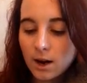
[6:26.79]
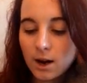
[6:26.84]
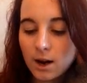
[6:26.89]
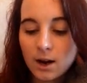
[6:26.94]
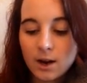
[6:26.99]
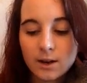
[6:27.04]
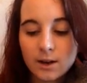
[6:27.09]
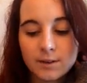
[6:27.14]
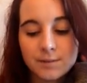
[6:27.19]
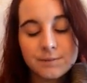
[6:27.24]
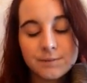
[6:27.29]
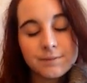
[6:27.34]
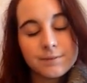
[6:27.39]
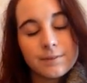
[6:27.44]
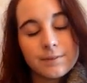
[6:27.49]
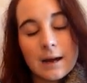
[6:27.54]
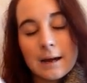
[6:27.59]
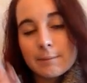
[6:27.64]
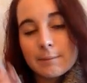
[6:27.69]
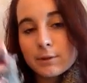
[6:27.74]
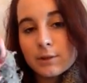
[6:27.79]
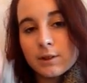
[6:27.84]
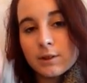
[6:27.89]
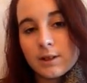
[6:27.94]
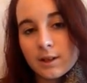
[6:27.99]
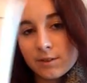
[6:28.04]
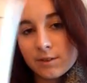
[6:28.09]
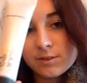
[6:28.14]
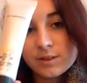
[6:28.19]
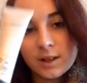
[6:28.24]
I've
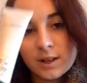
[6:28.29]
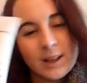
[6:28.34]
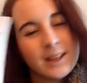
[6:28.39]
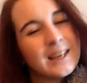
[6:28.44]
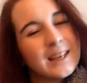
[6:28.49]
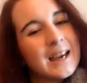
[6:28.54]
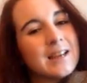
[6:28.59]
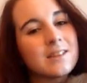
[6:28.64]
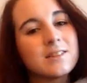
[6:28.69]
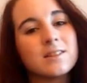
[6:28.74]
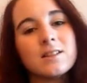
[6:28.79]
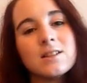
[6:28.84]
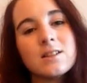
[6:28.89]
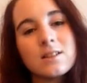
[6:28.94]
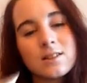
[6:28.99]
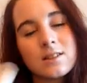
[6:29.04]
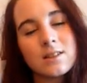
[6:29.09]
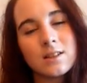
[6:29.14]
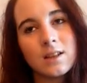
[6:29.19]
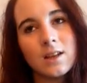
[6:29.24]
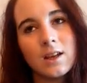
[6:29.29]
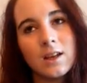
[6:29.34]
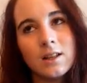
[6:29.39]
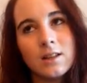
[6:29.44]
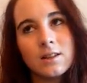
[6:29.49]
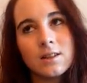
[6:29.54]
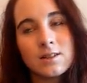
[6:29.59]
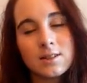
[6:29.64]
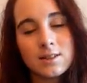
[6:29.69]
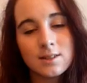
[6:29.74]
absolutely loved it. Yes,
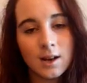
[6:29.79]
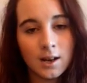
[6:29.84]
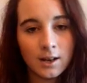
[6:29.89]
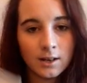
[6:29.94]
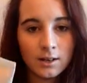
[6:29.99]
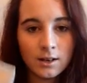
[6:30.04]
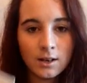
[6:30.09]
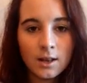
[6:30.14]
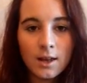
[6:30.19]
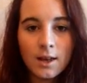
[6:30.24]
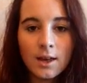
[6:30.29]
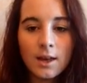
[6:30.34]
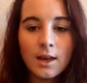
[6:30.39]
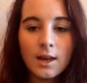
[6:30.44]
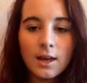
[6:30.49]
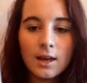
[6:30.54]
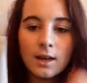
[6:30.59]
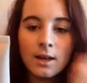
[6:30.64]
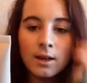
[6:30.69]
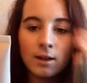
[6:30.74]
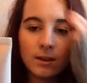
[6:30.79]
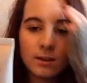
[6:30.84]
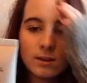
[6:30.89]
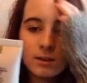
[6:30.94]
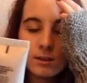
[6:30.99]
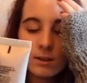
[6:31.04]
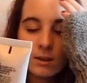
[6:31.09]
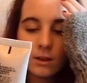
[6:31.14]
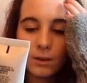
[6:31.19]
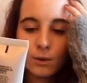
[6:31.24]
in the sun
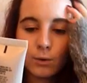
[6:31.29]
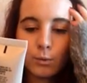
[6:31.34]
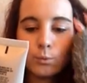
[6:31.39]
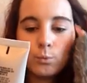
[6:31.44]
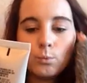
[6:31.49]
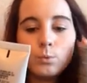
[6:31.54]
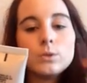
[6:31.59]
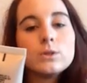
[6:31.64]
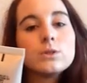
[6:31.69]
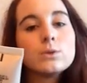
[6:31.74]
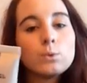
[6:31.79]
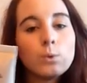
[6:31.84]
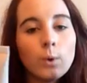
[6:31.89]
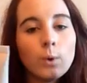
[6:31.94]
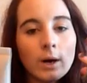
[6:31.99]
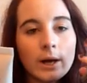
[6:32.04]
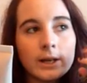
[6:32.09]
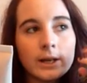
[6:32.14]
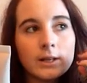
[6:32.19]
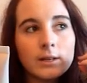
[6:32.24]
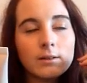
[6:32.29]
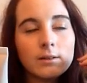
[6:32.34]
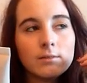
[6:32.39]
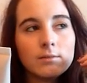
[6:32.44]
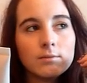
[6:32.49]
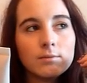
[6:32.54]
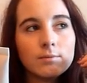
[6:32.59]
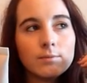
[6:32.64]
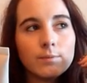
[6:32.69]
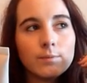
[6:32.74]
it was quite,
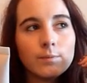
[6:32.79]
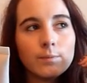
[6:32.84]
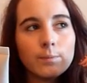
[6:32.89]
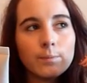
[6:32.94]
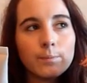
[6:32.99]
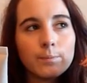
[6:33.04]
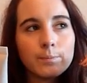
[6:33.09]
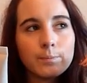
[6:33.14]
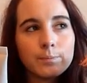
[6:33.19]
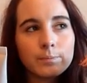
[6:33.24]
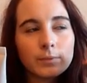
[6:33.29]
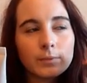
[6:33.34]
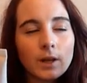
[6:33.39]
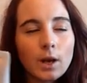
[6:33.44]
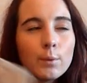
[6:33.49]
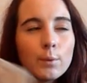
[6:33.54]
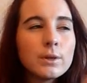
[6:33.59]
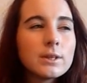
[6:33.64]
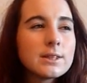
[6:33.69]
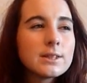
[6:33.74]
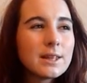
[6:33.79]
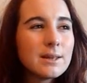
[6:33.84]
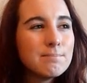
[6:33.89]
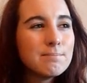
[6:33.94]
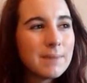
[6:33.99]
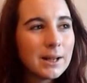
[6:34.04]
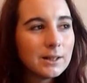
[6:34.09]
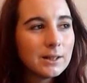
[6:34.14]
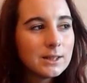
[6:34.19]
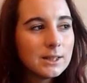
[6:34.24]
I wouldn't say
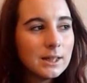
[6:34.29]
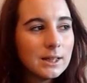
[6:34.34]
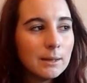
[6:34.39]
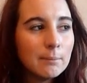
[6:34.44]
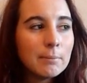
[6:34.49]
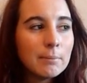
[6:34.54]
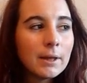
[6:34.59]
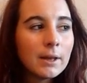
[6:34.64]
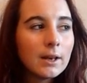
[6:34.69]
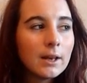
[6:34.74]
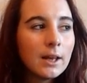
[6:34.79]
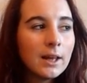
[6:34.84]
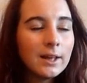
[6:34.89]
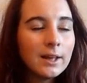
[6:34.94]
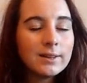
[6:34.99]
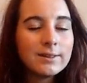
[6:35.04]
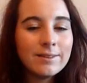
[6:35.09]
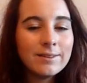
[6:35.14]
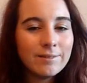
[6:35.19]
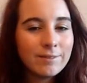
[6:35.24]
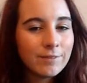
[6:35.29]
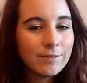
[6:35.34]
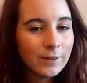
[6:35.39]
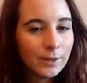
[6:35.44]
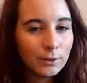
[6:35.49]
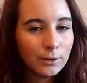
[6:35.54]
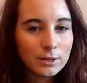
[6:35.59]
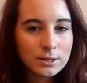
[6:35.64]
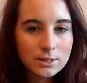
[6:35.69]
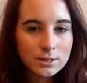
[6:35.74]
melty, but it did
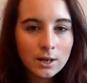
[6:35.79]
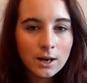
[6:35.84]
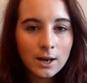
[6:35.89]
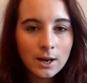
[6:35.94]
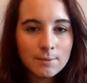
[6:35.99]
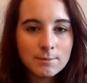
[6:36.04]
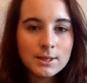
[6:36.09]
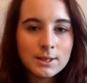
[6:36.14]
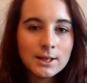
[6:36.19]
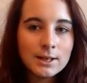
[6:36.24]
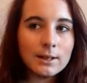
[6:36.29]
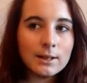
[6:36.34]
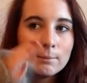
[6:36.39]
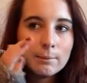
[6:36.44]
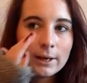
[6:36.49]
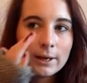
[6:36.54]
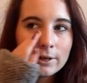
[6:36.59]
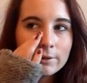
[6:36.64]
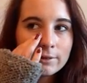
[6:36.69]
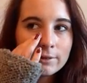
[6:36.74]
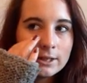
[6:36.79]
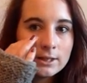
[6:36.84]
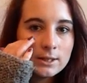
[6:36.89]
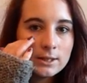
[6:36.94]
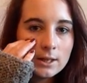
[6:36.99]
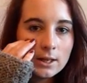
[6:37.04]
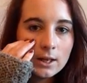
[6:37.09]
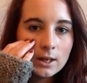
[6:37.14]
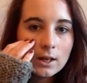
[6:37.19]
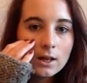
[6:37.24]
feel at times a little bit
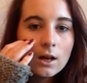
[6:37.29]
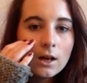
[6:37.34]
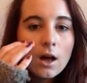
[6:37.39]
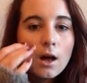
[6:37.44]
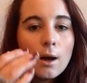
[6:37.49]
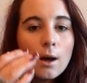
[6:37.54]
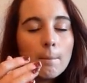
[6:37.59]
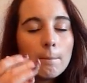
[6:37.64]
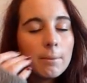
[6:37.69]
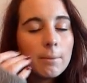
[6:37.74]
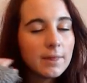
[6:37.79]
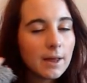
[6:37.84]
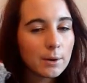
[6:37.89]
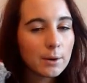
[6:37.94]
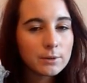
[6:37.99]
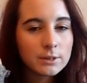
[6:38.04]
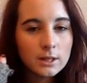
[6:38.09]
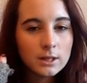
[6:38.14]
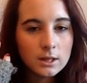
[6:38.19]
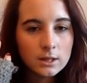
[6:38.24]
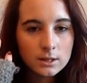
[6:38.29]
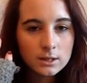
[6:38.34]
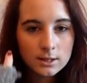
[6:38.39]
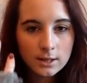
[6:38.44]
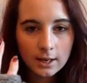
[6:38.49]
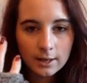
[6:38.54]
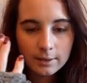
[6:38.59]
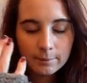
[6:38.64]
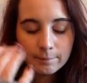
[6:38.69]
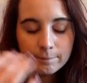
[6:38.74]
greasy. But that was in the
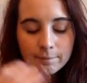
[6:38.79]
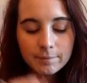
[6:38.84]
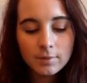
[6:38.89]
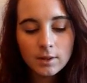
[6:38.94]
sun,